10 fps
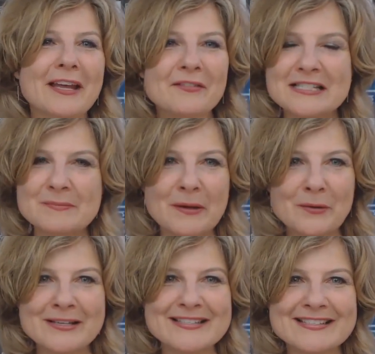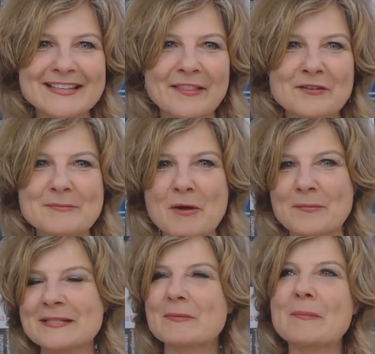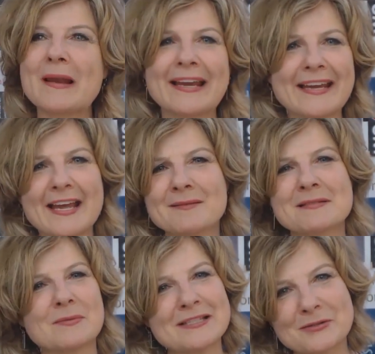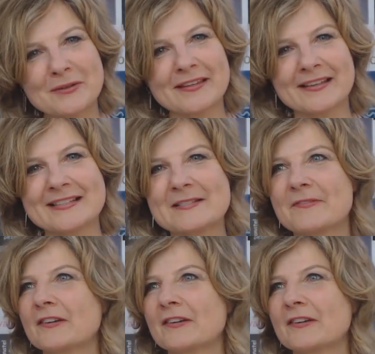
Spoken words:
We have experiences in those moments. We play games, we do things.